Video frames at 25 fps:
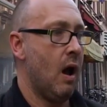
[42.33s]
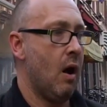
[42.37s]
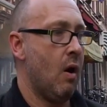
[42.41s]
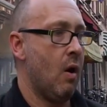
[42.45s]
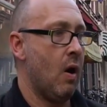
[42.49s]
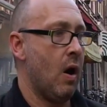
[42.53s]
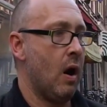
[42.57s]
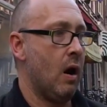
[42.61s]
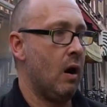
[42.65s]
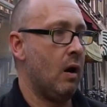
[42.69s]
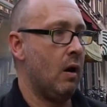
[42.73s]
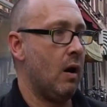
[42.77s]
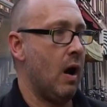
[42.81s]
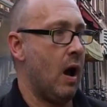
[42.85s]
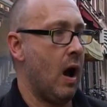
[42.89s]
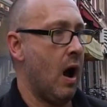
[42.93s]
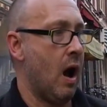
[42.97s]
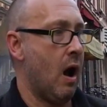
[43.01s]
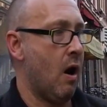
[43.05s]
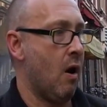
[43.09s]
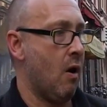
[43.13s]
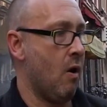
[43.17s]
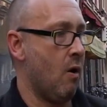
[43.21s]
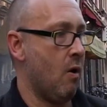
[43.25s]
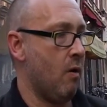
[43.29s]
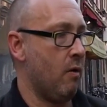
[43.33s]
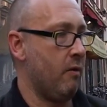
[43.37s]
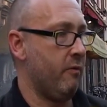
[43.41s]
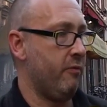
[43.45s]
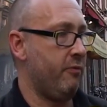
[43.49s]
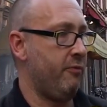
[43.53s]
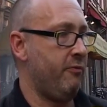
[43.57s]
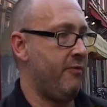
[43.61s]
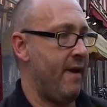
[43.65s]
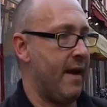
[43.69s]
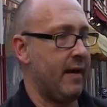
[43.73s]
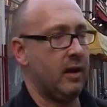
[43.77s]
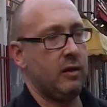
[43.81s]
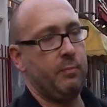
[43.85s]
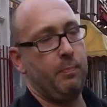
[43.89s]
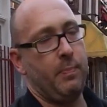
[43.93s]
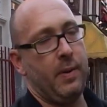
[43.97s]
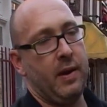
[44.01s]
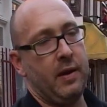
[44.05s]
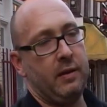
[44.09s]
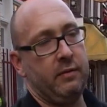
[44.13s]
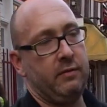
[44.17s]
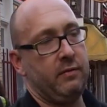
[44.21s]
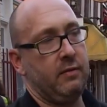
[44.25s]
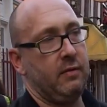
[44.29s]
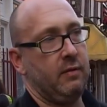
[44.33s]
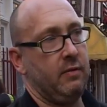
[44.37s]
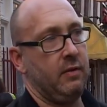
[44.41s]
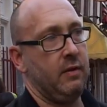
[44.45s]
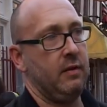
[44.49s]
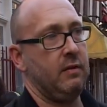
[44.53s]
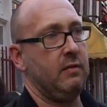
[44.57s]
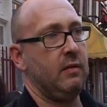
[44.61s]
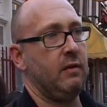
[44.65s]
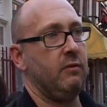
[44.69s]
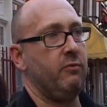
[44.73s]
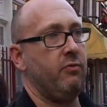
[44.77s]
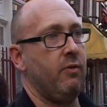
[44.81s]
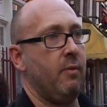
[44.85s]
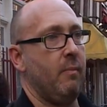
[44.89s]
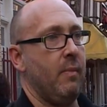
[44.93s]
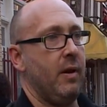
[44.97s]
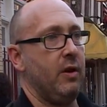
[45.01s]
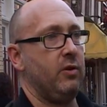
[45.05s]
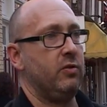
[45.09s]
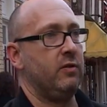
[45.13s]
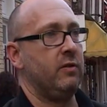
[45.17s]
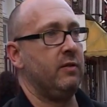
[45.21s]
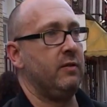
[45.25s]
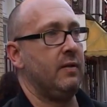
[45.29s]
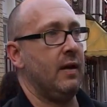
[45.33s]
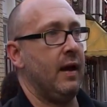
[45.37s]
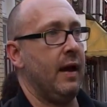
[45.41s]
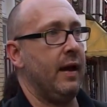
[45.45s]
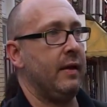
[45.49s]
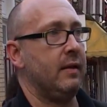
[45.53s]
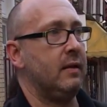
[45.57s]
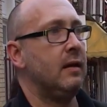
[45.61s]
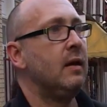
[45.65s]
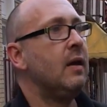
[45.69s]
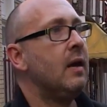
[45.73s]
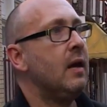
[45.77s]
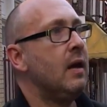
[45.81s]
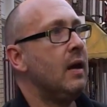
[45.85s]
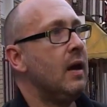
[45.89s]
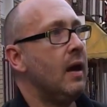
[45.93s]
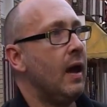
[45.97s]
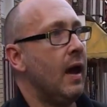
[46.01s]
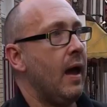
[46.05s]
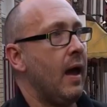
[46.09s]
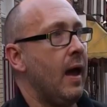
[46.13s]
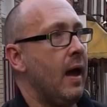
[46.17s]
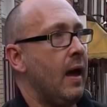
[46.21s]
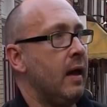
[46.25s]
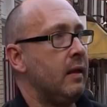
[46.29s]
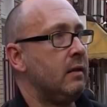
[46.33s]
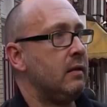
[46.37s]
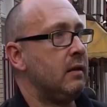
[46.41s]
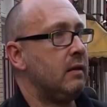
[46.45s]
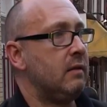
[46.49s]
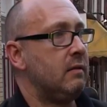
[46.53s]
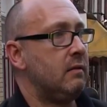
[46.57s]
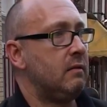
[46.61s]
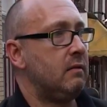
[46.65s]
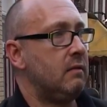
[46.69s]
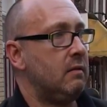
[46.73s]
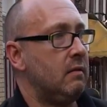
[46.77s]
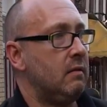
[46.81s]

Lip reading: or how fact-based these informations are, and it